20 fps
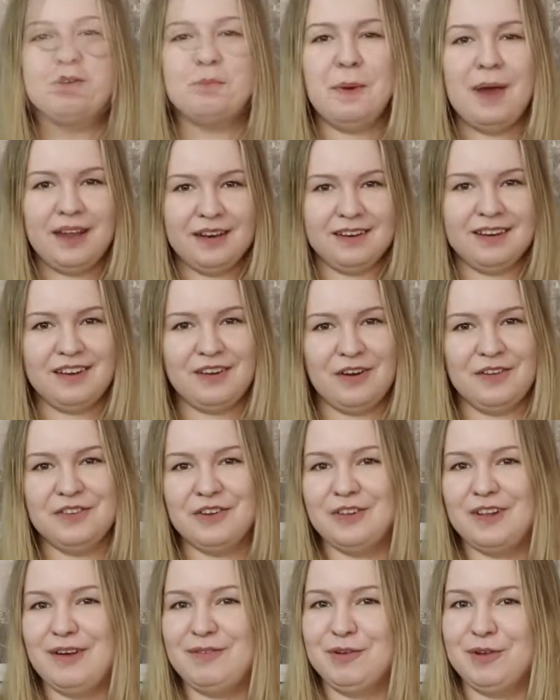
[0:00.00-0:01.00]
Depending on
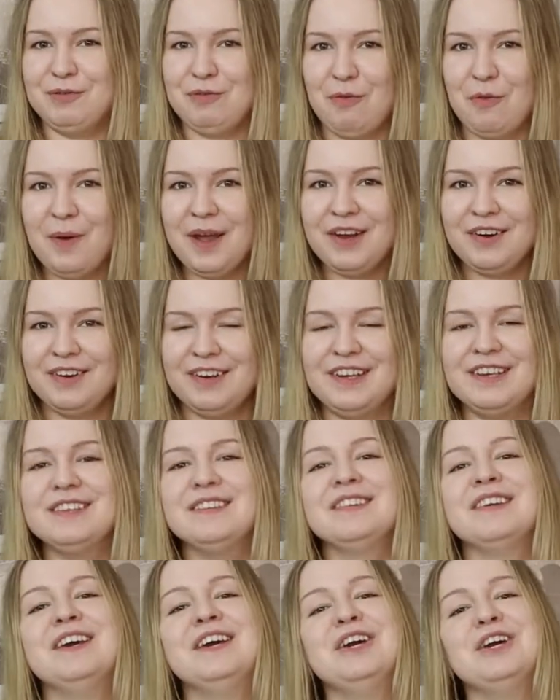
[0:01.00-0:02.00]
their level of
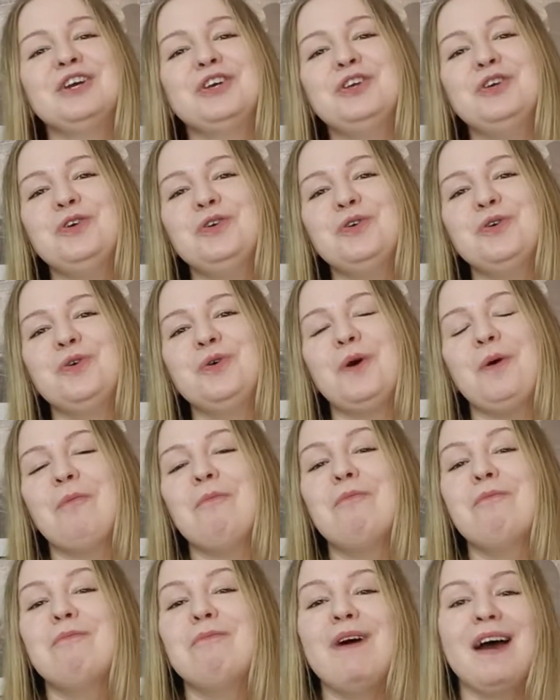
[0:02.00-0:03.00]
awareness, you
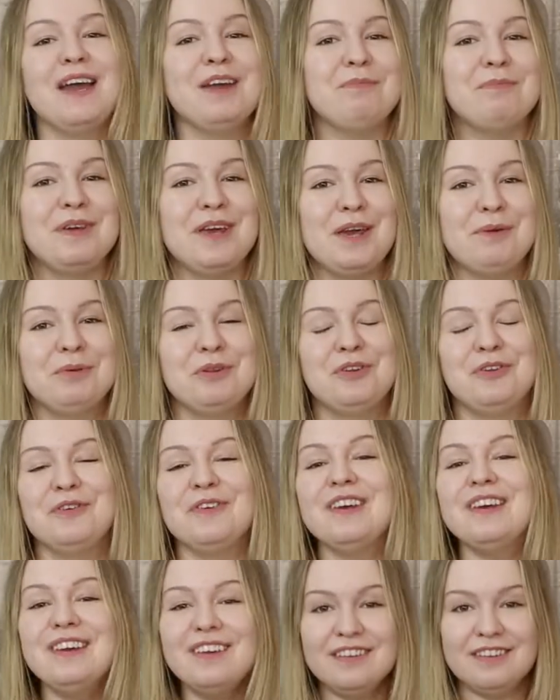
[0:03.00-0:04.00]
might be able to
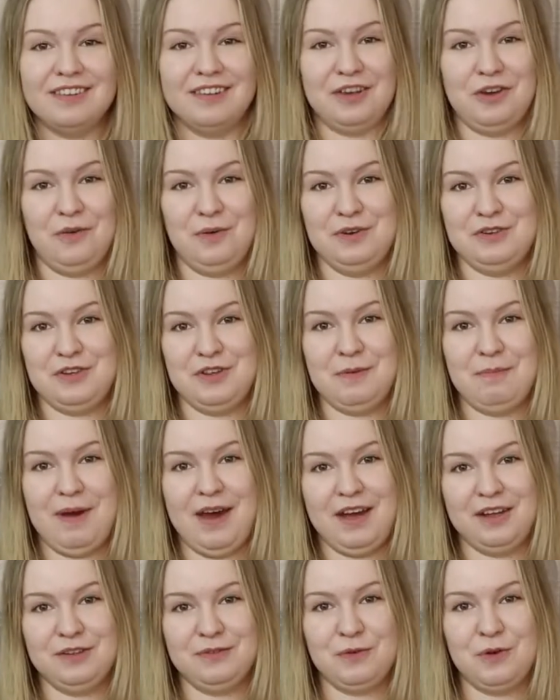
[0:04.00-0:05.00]
easily go into the
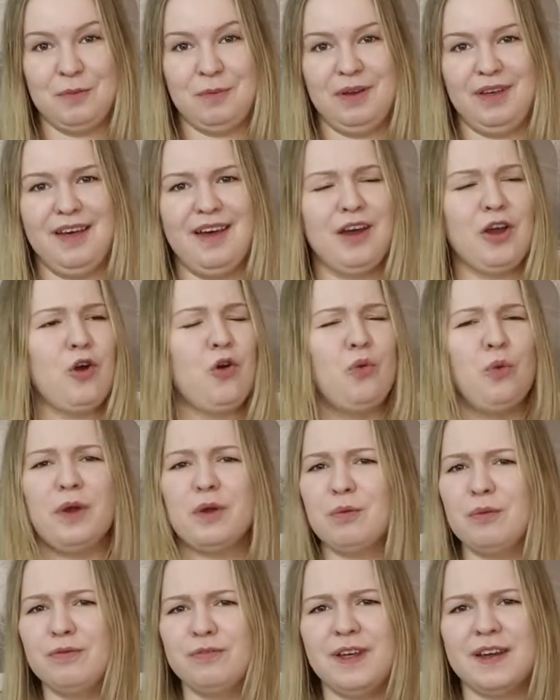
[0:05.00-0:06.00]
PAS formula,
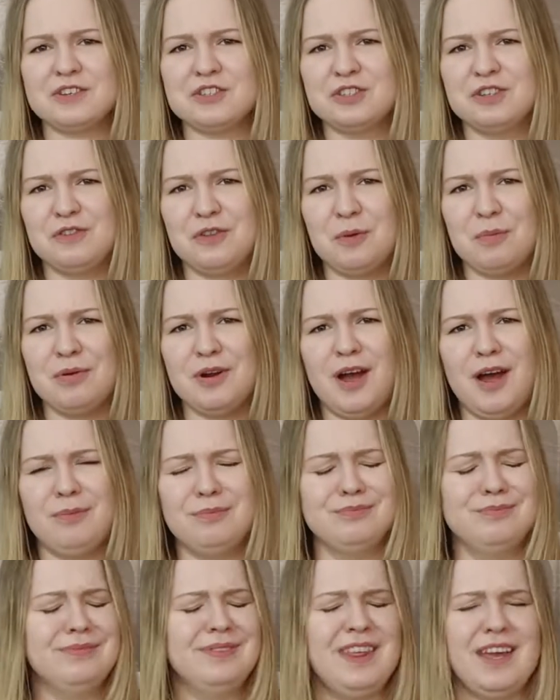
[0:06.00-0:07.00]
quick reflection of their
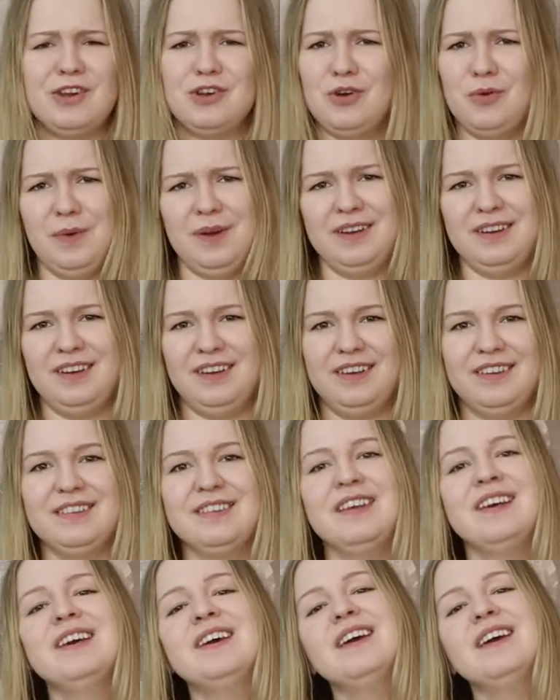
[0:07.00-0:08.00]
problem, they know what it is,
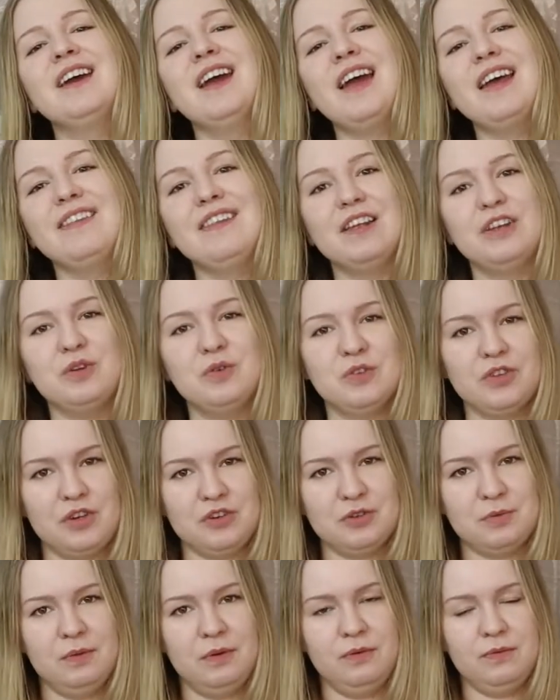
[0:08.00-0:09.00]
and then you
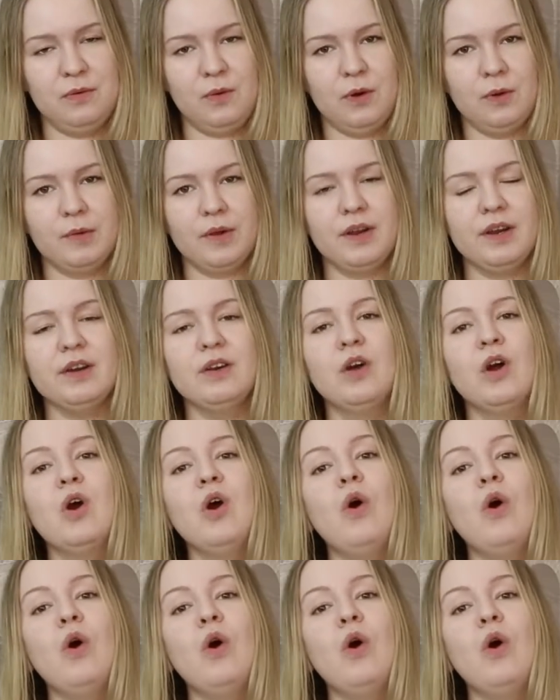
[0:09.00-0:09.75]
start to move forward.